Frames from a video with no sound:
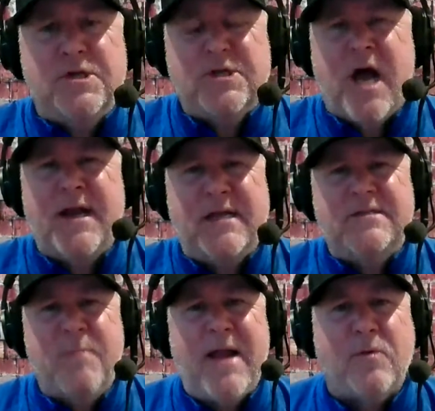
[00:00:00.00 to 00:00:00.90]
shut
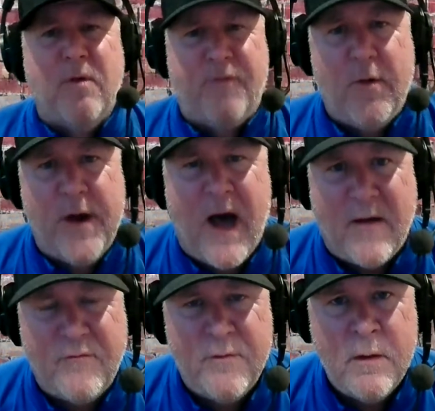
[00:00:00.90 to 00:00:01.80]
his microphone
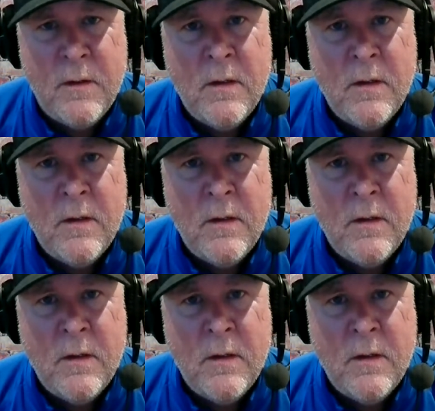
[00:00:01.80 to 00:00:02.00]
off.